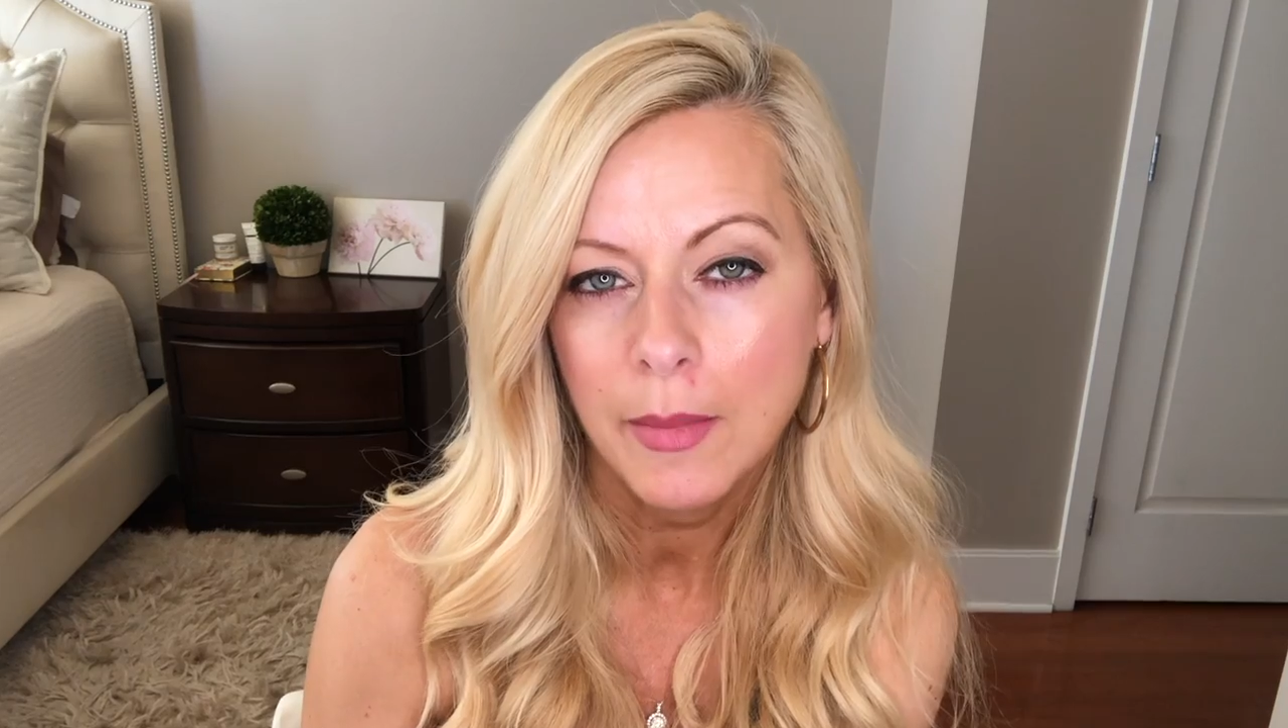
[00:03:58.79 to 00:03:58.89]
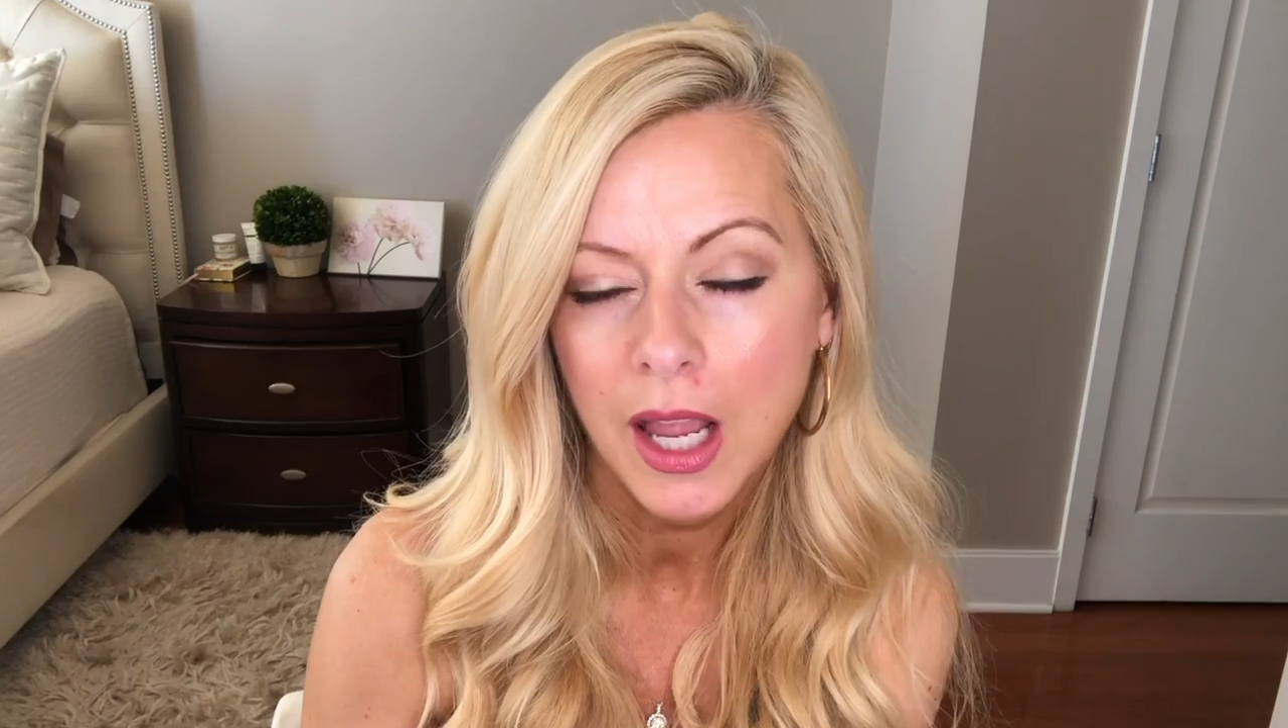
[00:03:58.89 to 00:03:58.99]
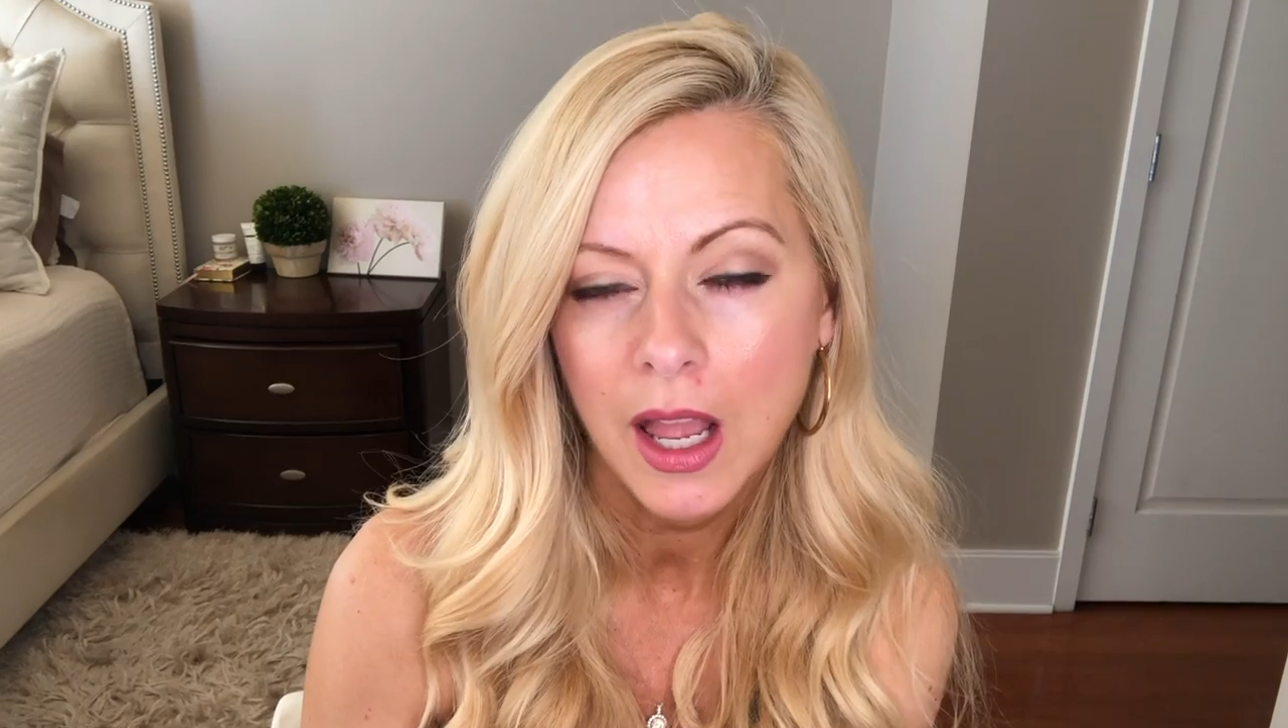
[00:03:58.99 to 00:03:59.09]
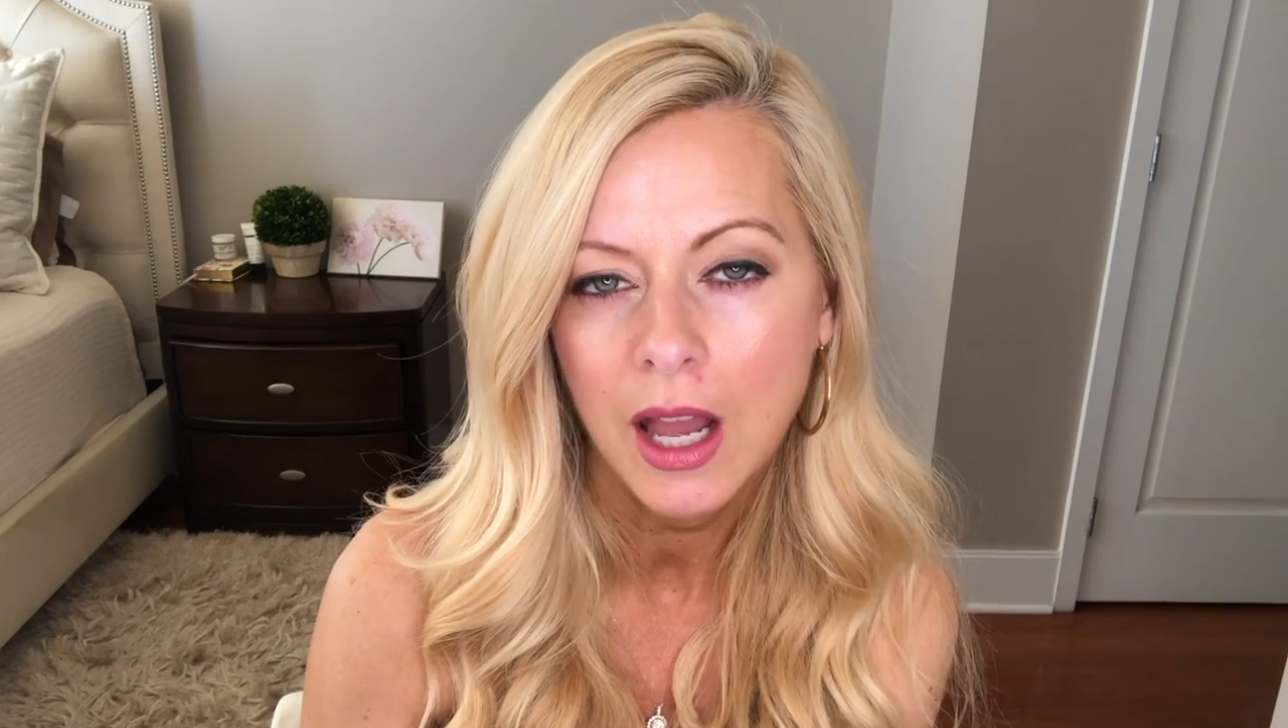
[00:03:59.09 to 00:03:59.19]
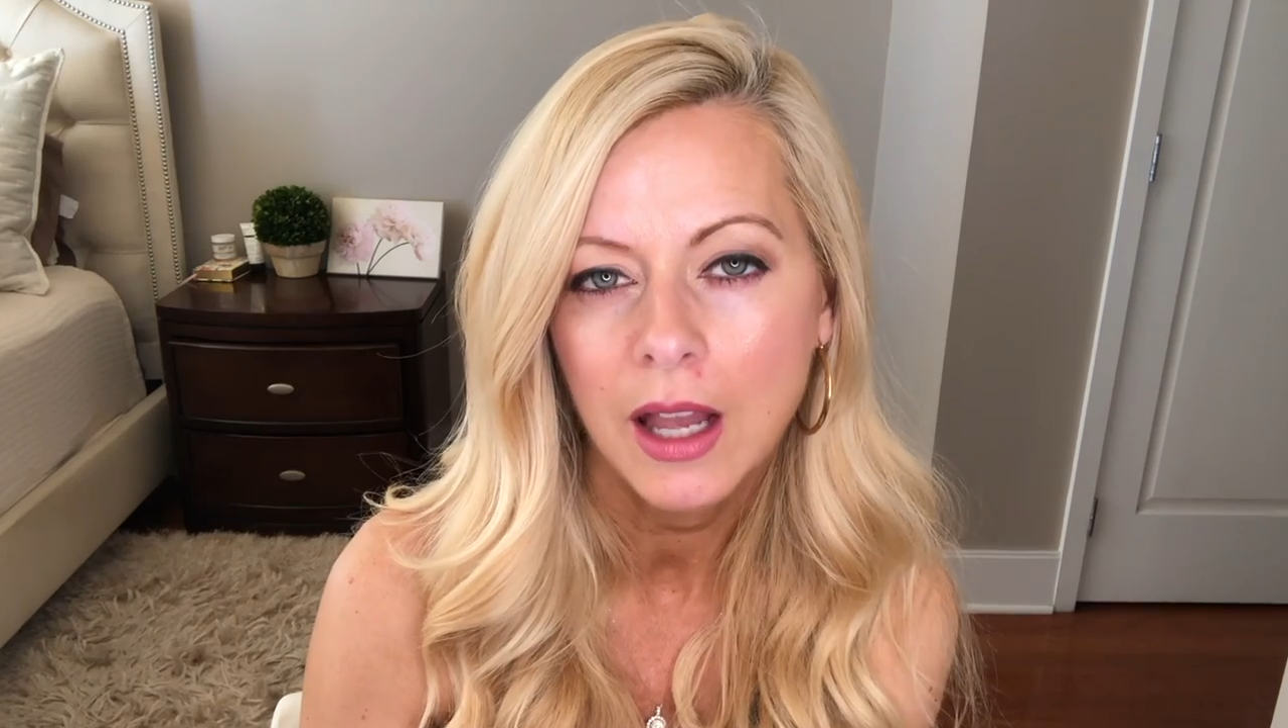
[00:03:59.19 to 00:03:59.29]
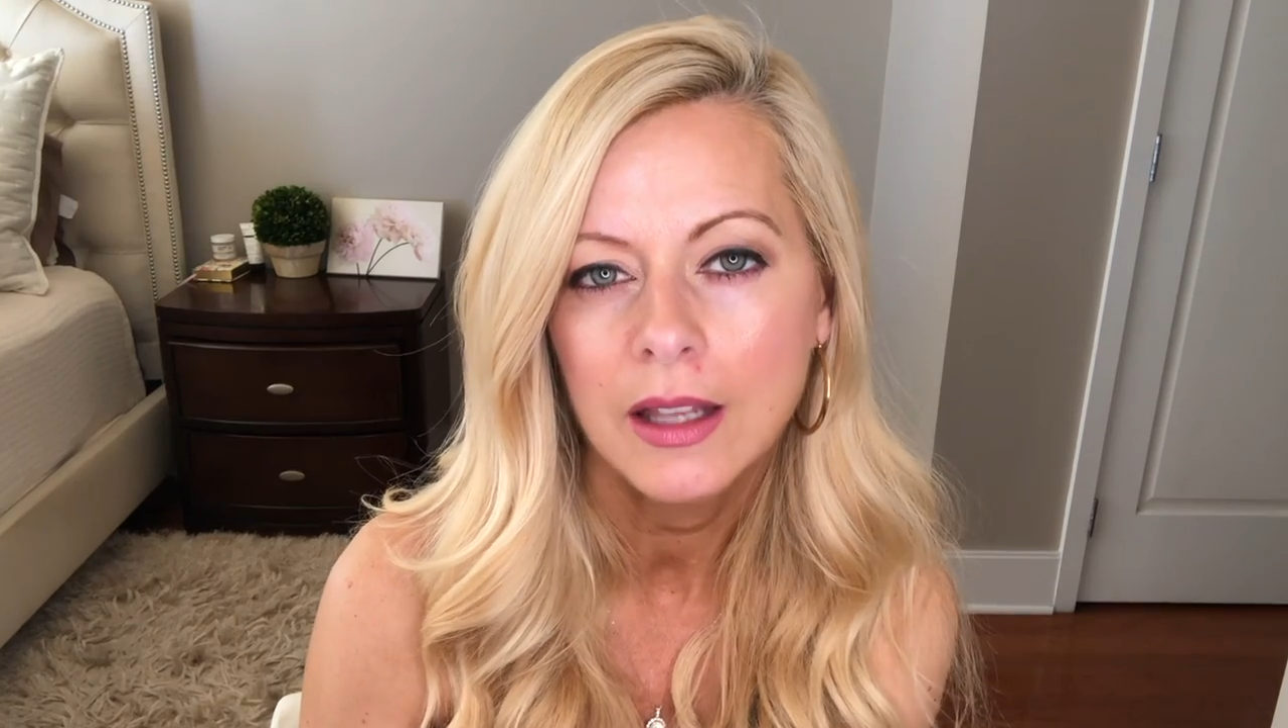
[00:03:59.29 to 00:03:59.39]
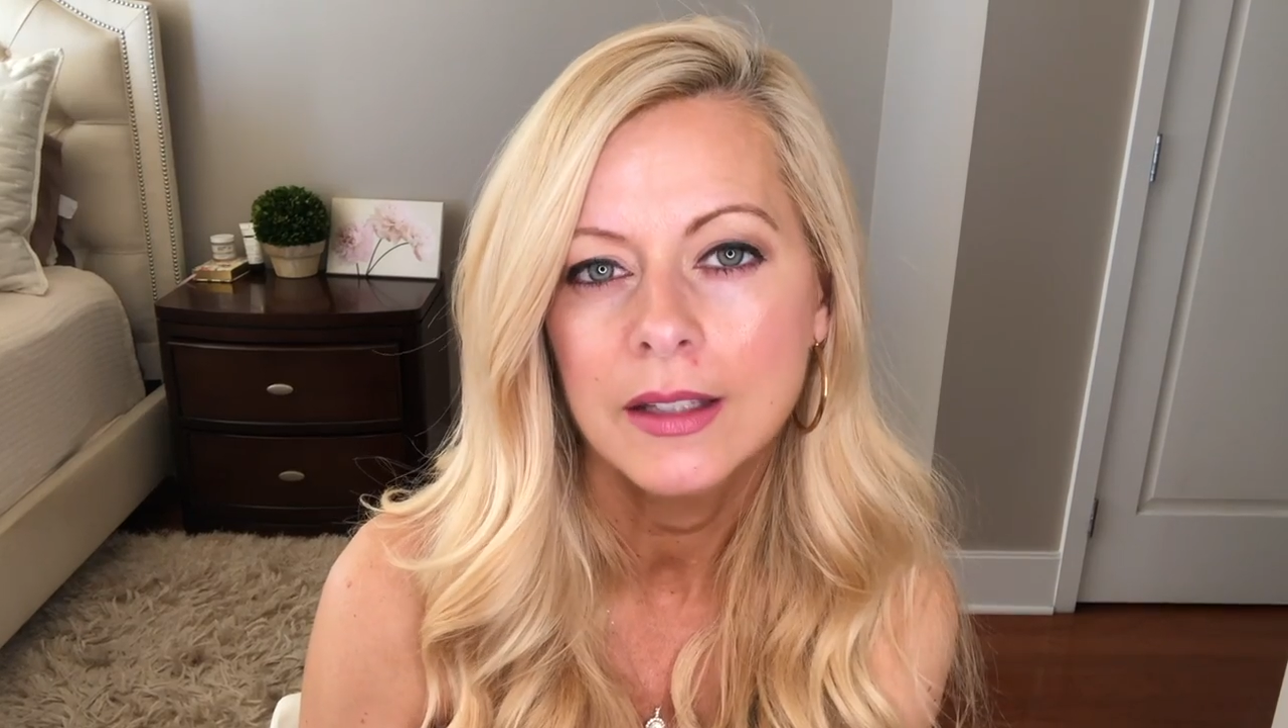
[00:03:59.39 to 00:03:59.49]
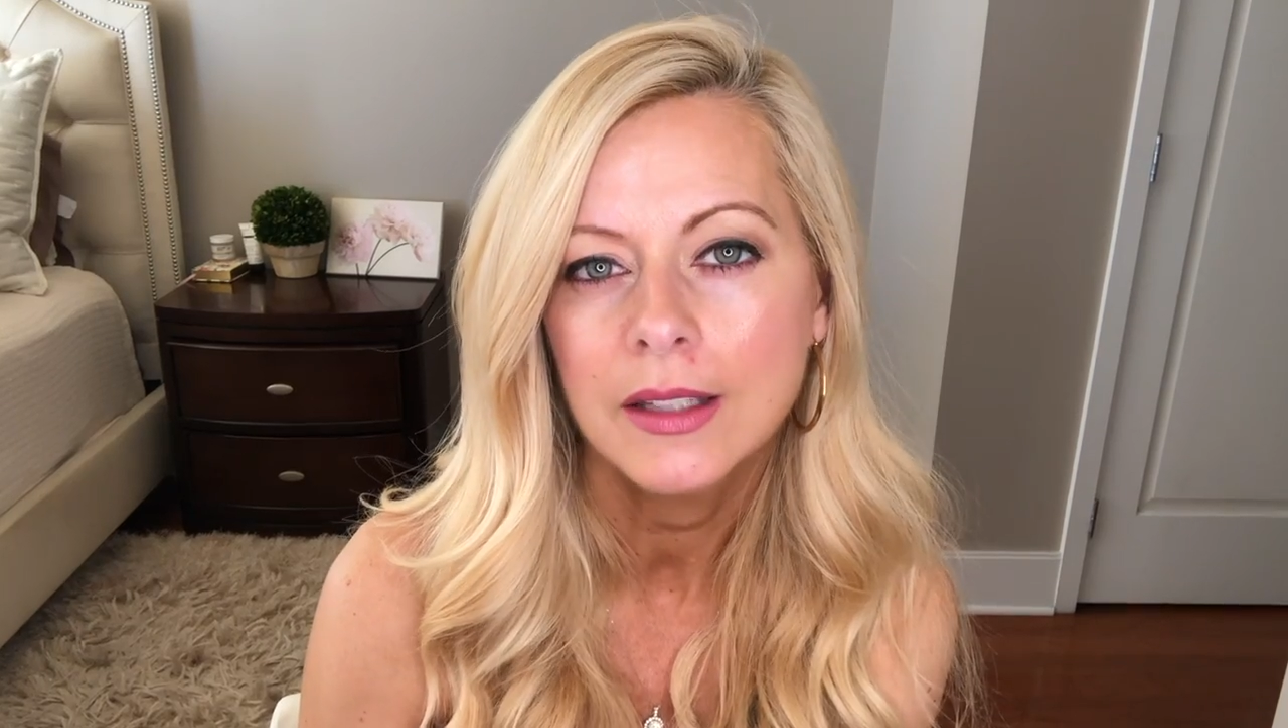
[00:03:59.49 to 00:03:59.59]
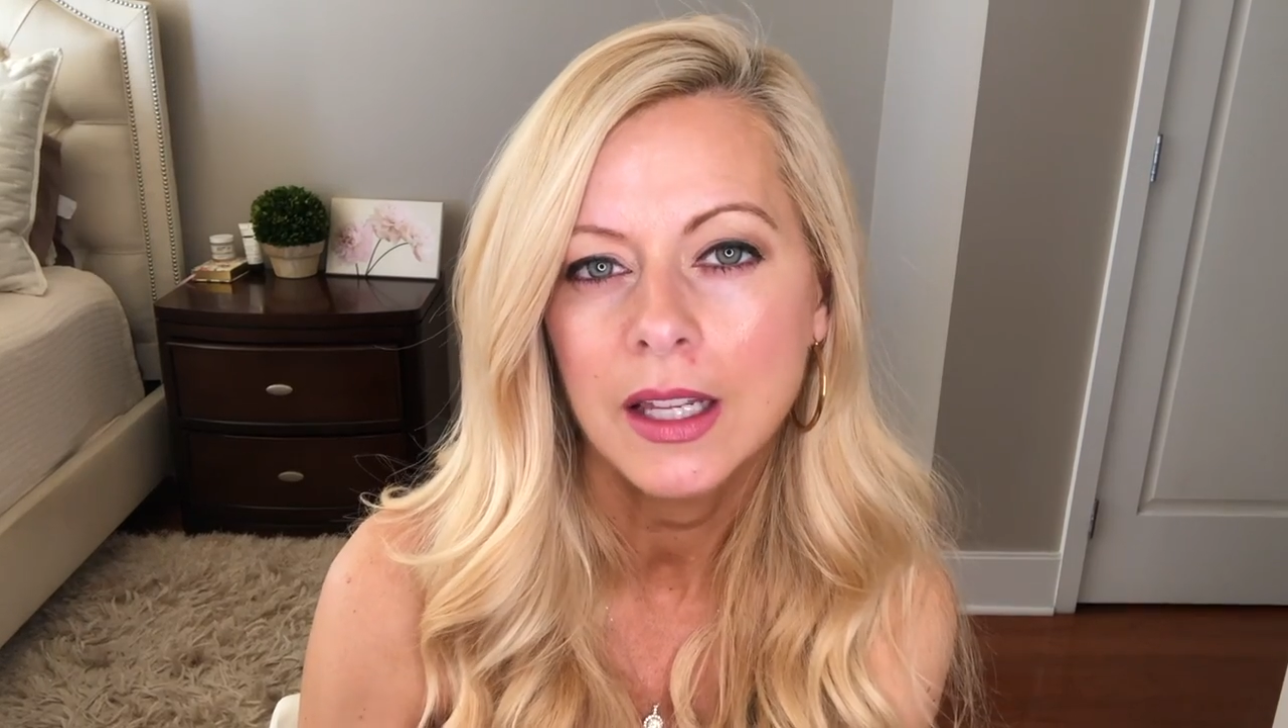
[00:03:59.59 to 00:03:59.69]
my eyes.